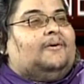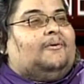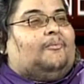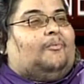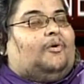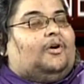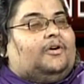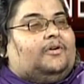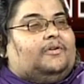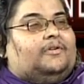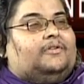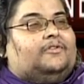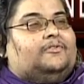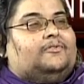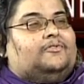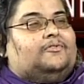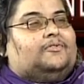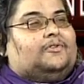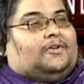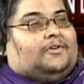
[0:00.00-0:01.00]
what
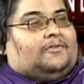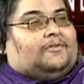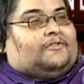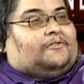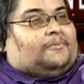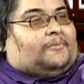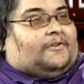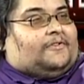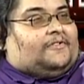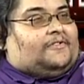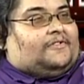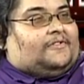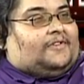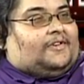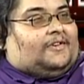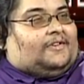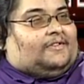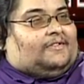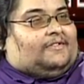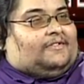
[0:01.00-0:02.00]
Trini Christmas
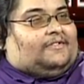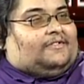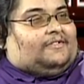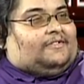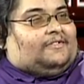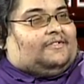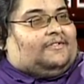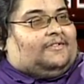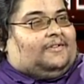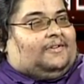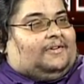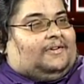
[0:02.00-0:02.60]
is